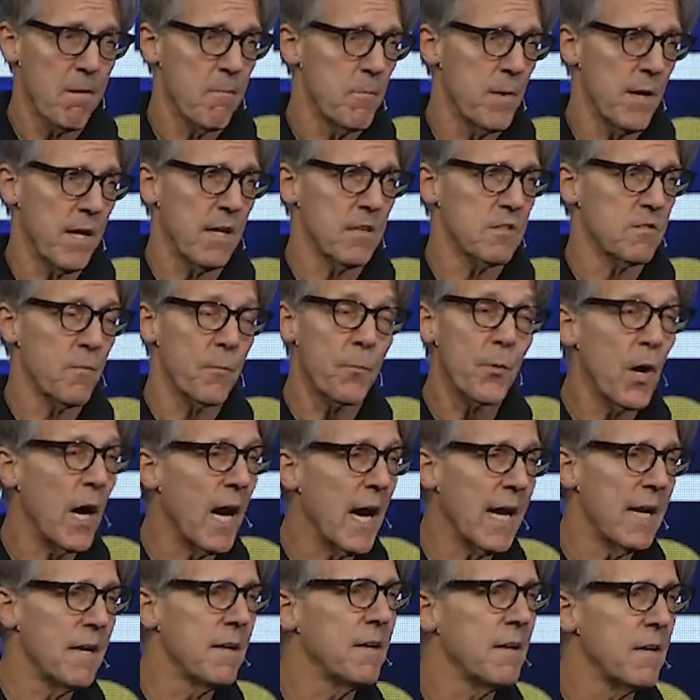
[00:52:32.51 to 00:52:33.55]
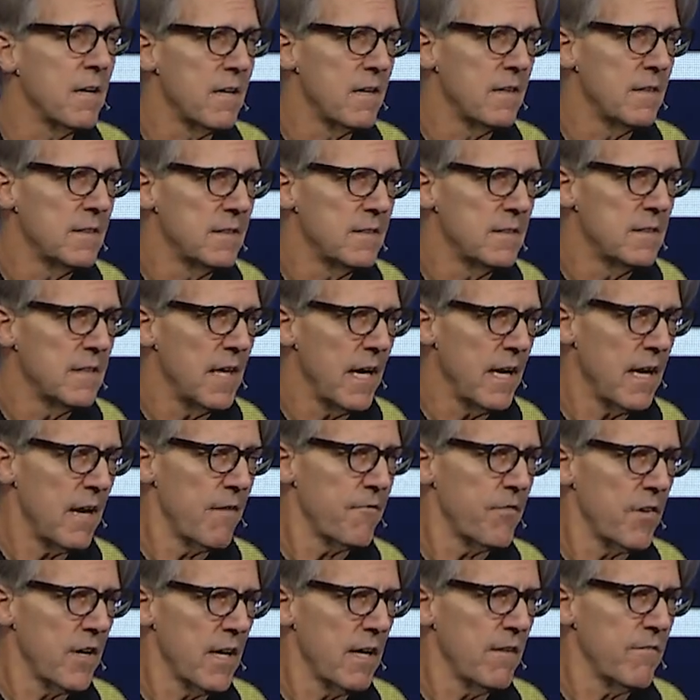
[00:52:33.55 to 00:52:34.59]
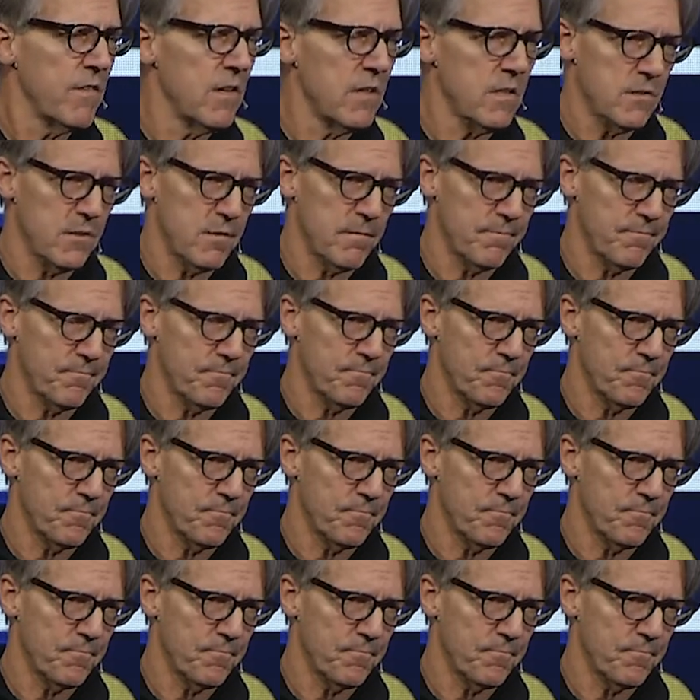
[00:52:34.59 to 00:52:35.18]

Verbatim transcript: because of pride and unforgiveness.